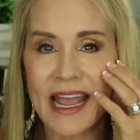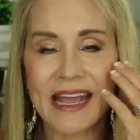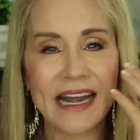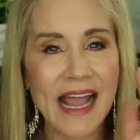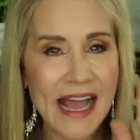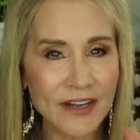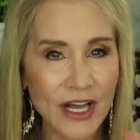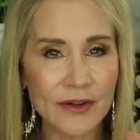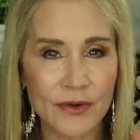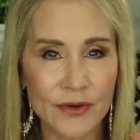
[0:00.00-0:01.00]
And I had
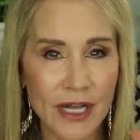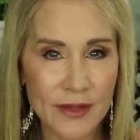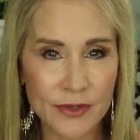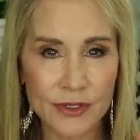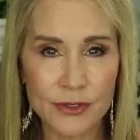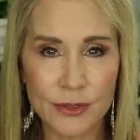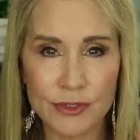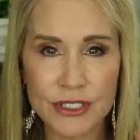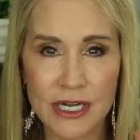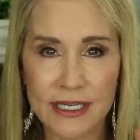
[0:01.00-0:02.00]
not heard other
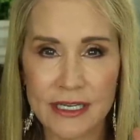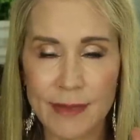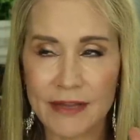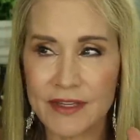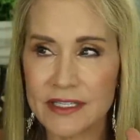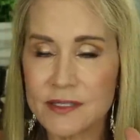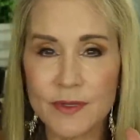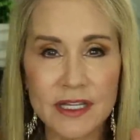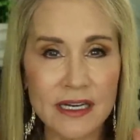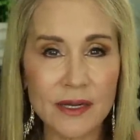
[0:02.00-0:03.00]
YouTubers talking about this,
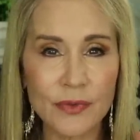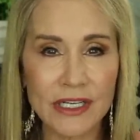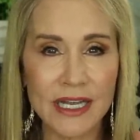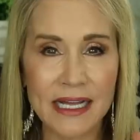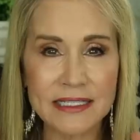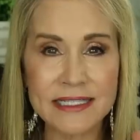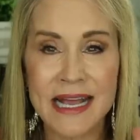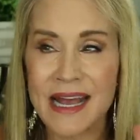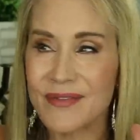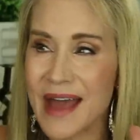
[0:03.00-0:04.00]
but then I realized
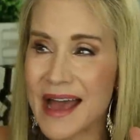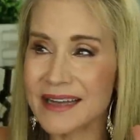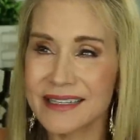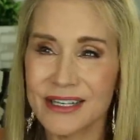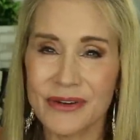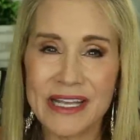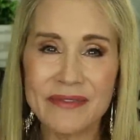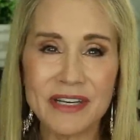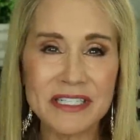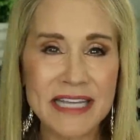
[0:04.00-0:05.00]
that, you know,
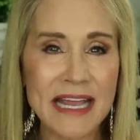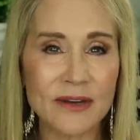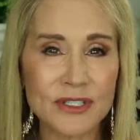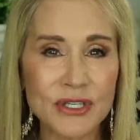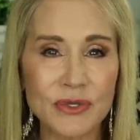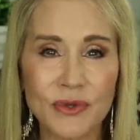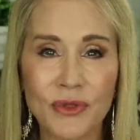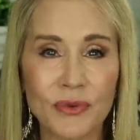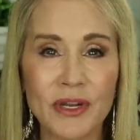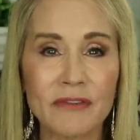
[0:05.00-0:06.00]
even a day or two,
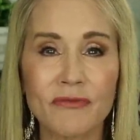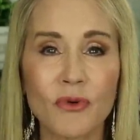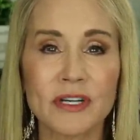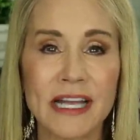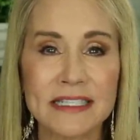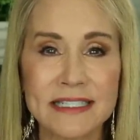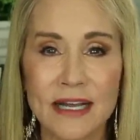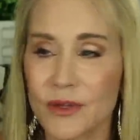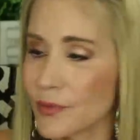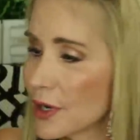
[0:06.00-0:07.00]
three, four days
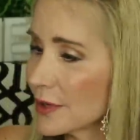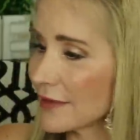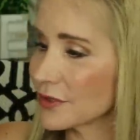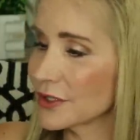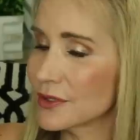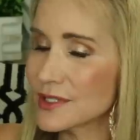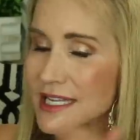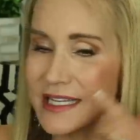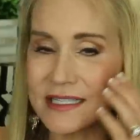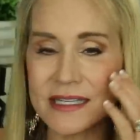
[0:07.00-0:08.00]
down the road after
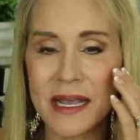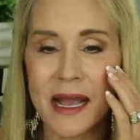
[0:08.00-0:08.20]
using this,